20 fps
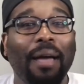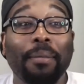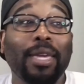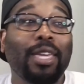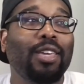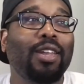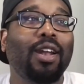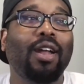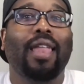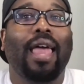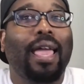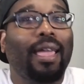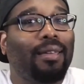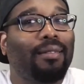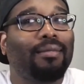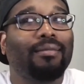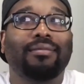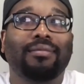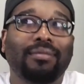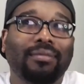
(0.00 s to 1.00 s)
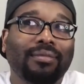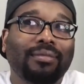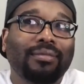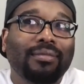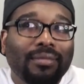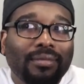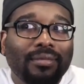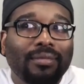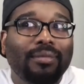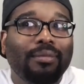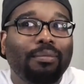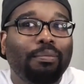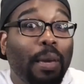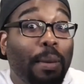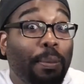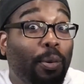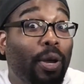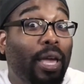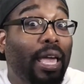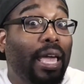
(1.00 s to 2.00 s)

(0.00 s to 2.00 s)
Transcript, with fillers: I mean, you know, like people